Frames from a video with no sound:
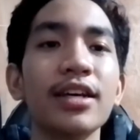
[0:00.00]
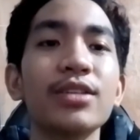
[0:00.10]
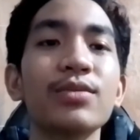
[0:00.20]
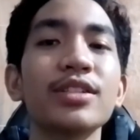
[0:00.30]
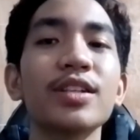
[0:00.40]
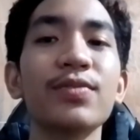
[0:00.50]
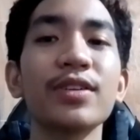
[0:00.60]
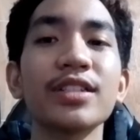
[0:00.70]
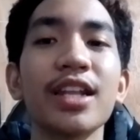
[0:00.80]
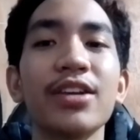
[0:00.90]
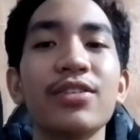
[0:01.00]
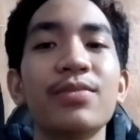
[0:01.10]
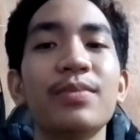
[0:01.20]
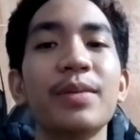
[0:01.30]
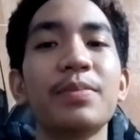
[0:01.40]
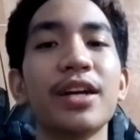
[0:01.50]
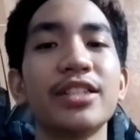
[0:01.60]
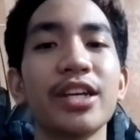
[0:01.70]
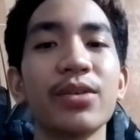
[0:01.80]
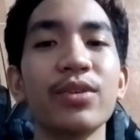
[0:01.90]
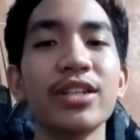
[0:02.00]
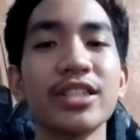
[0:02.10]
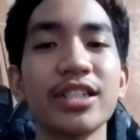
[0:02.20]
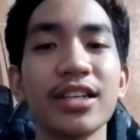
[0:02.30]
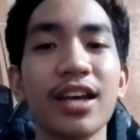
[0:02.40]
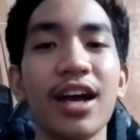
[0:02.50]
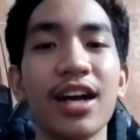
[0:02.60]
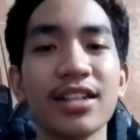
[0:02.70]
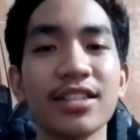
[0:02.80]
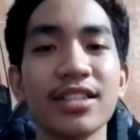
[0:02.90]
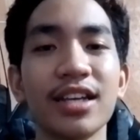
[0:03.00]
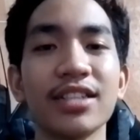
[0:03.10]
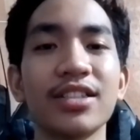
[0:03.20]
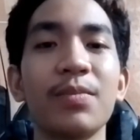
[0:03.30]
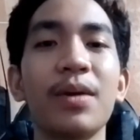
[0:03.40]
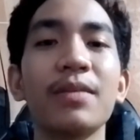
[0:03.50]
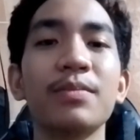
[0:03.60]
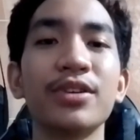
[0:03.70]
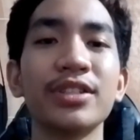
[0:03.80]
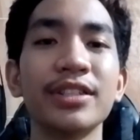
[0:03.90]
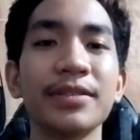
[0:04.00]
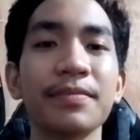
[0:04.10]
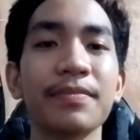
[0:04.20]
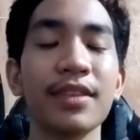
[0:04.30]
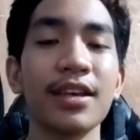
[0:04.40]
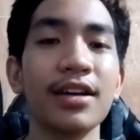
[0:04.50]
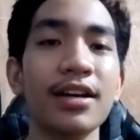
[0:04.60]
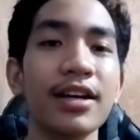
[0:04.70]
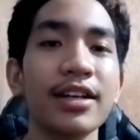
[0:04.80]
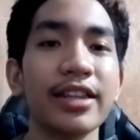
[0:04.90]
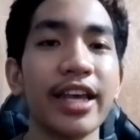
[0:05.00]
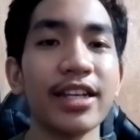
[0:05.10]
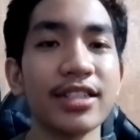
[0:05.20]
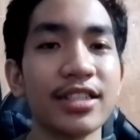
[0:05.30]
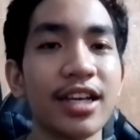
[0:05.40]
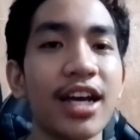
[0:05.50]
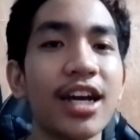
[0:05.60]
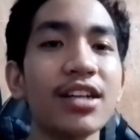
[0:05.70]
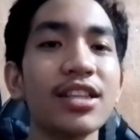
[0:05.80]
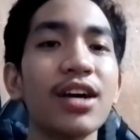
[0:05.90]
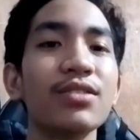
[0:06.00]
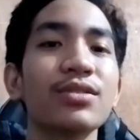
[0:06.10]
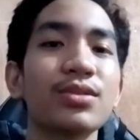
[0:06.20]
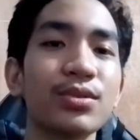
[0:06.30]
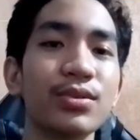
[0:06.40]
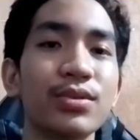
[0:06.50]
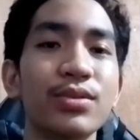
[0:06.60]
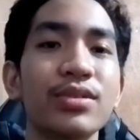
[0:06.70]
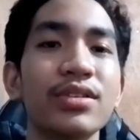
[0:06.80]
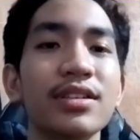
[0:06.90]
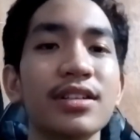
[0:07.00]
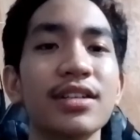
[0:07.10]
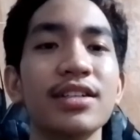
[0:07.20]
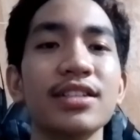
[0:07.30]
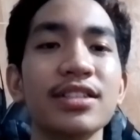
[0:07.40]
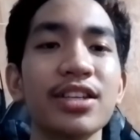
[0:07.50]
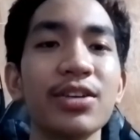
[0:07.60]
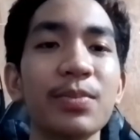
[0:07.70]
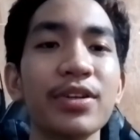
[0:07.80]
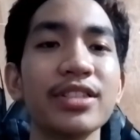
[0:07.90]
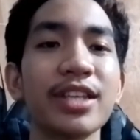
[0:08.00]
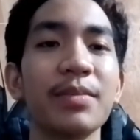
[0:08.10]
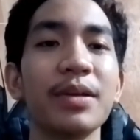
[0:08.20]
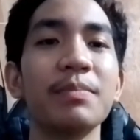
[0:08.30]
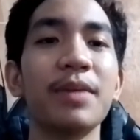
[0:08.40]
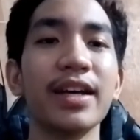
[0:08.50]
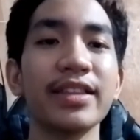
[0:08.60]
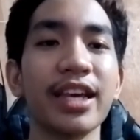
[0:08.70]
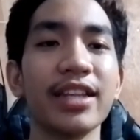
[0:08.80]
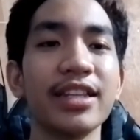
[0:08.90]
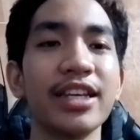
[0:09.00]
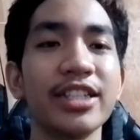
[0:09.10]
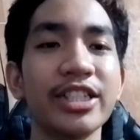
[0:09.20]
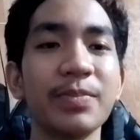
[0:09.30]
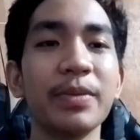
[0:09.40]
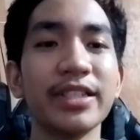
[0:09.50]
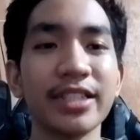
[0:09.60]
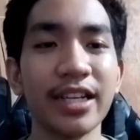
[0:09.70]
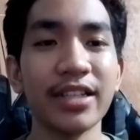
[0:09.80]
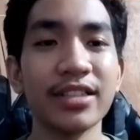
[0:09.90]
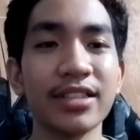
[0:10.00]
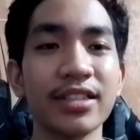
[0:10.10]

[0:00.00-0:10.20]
It was the first layer of my project, which acts as the backboard. Next, I cut out two 0.7 by 10 inch pieces